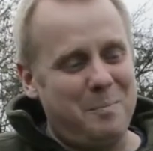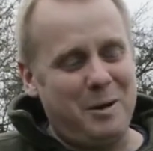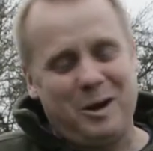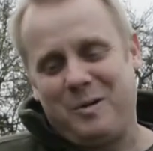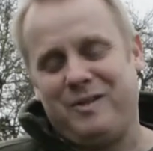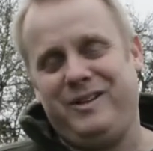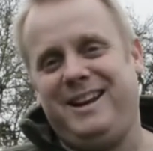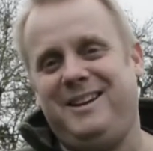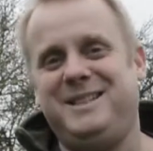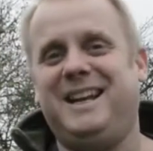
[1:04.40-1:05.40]
put a quick
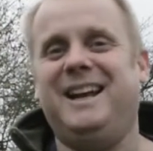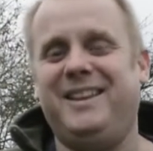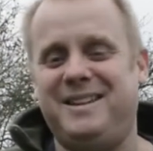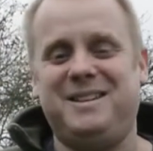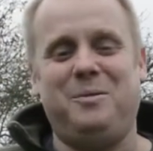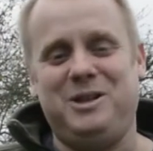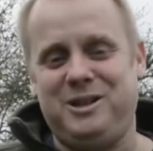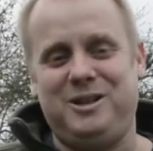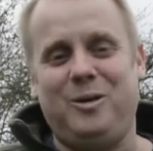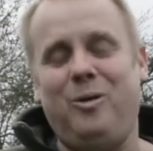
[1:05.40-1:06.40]
video together to
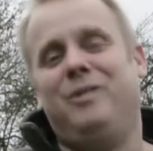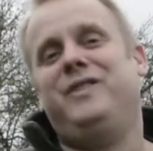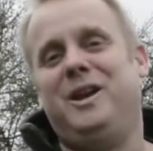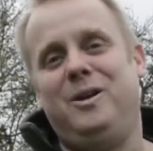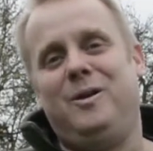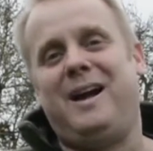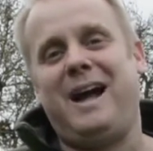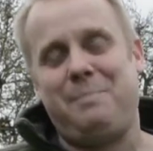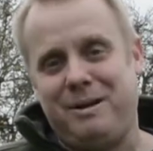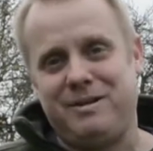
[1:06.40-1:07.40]
wish all of you
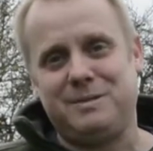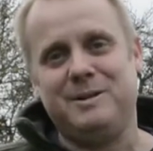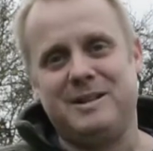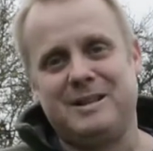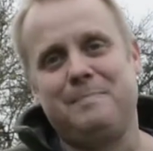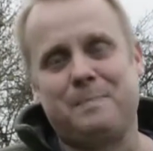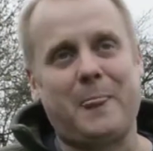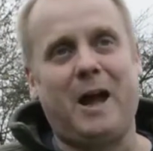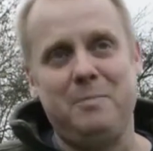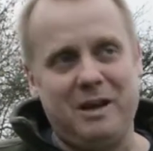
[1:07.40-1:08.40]
happy Christmas.
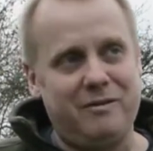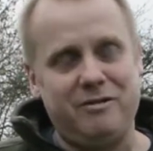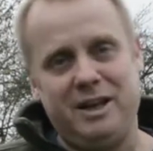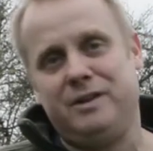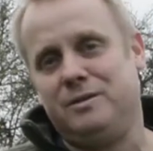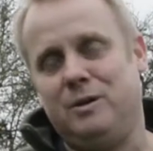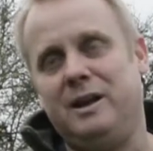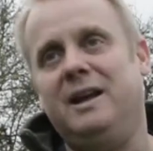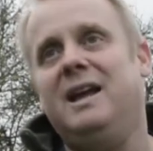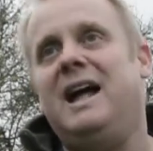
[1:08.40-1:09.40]
Hope you have a really good
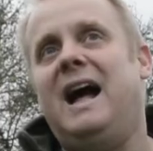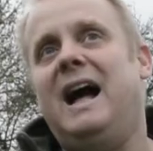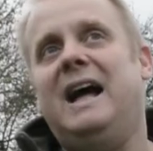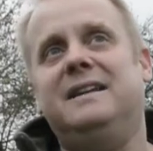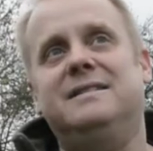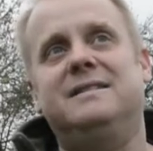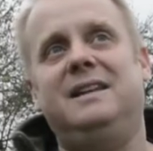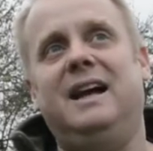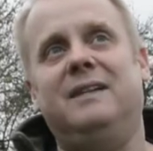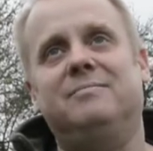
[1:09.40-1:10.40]
one. And
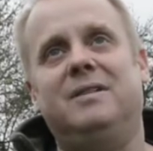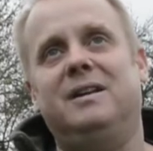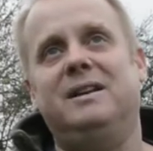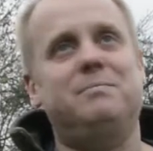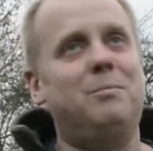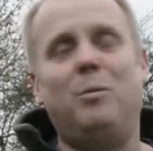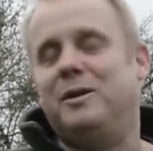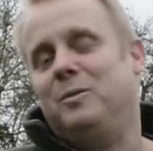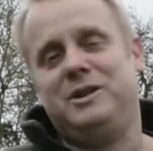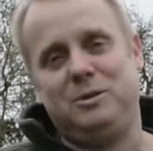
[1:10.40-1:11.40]
want
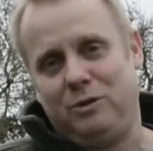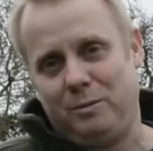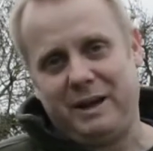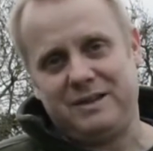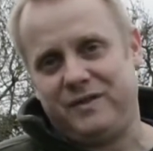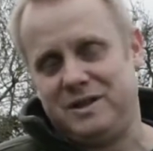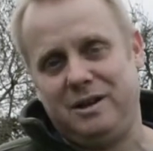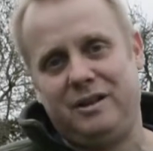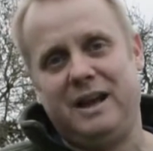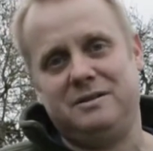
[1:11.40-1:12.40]
to wish you all the best for
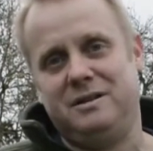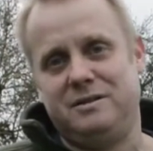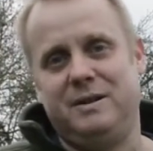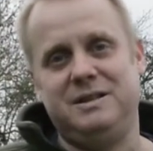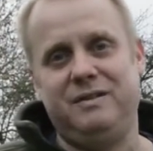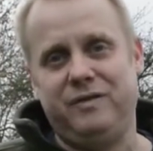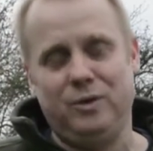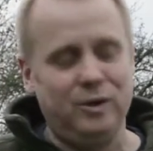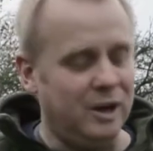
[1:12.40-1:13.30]
2024.